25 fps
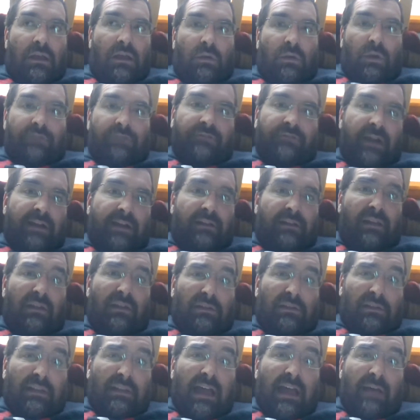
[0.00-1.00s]
quite frankly,
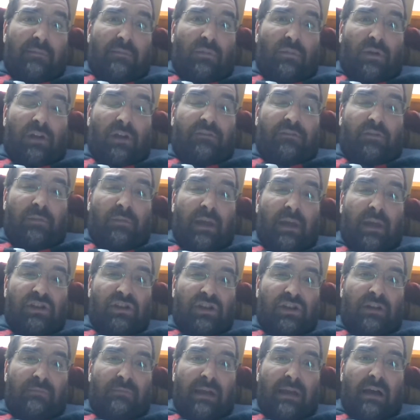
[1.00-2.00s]
there's a lot more
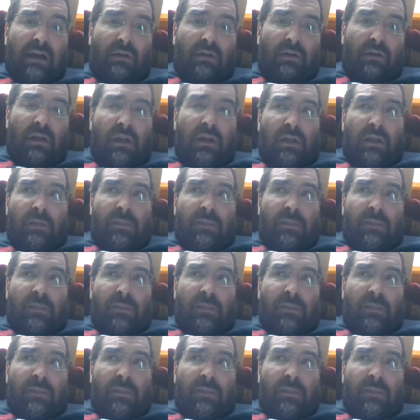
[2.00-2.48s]
information about